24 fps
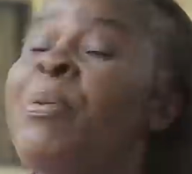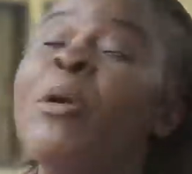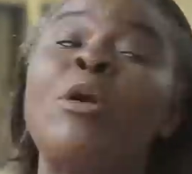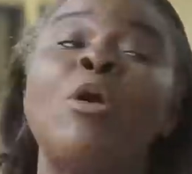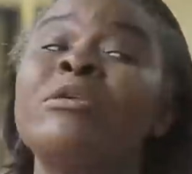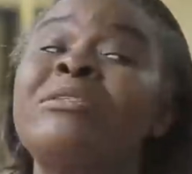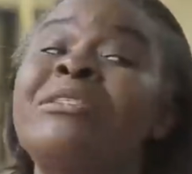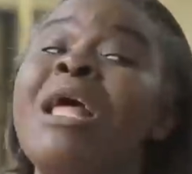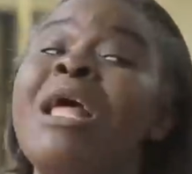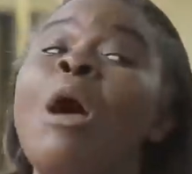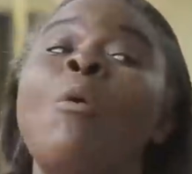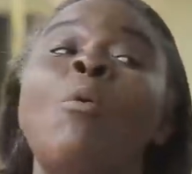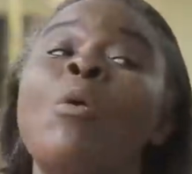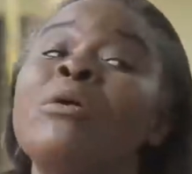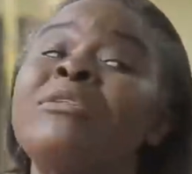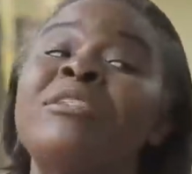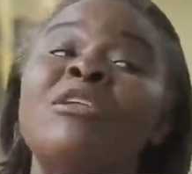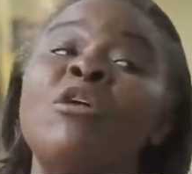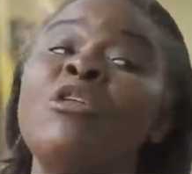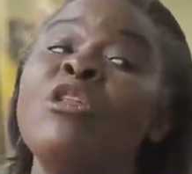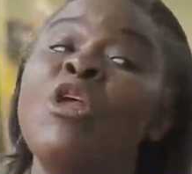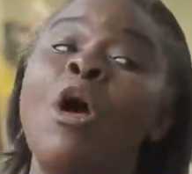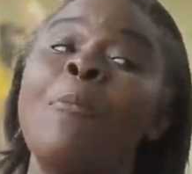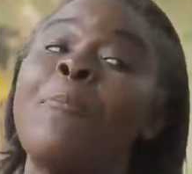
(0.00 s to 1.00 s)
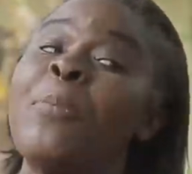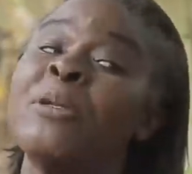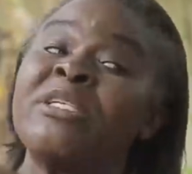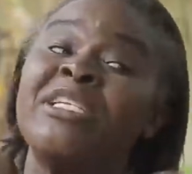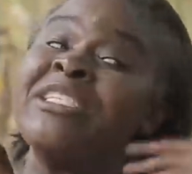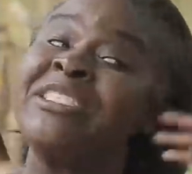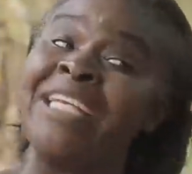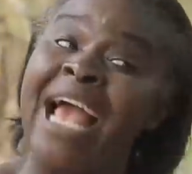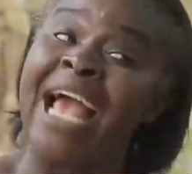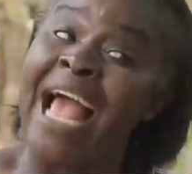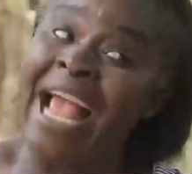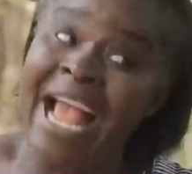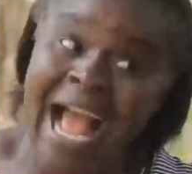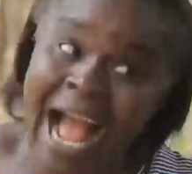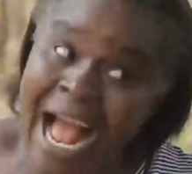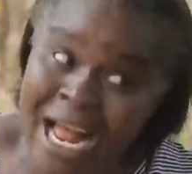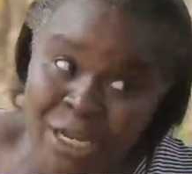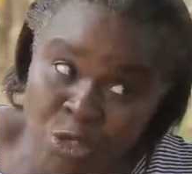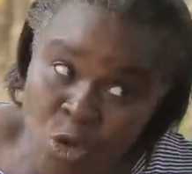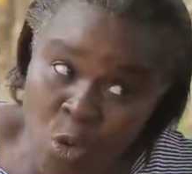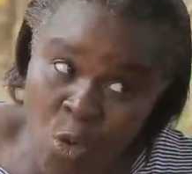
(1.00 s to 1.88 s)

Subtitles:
Because that was the only opportunity I had,